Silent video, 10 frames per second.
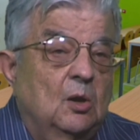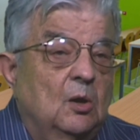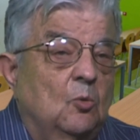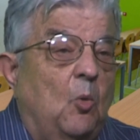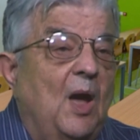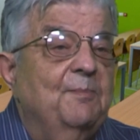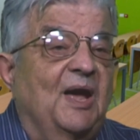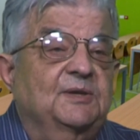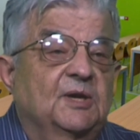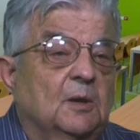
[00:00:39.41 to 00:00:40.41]
why, my
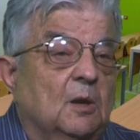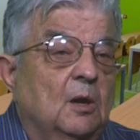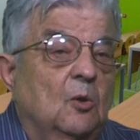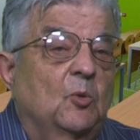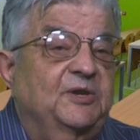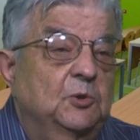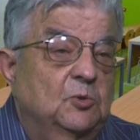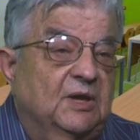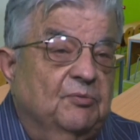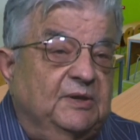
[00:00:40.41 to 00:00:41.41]
dear, we do
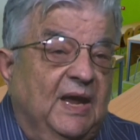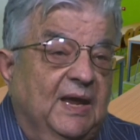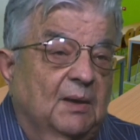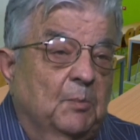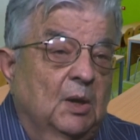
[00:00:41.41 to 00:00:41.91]
give a damn.